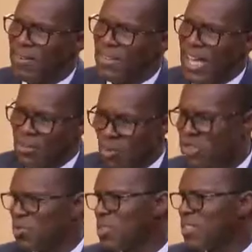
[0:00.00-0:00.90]
That's
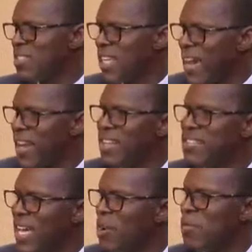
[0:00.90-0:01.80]
what was decided in
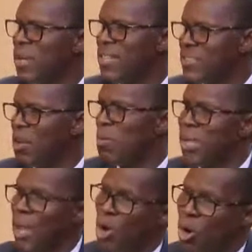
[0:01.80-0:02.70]
Salomon and Salomon
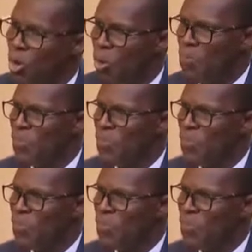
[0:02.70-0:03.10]
and Co.